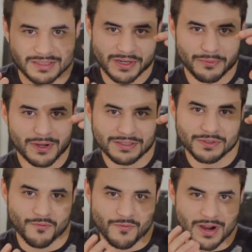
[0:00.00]
So I want you
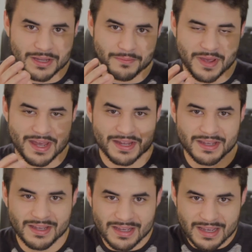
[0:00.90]
to rock back
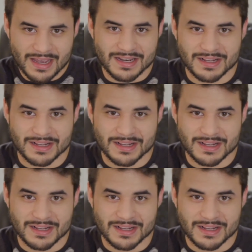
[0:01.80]
and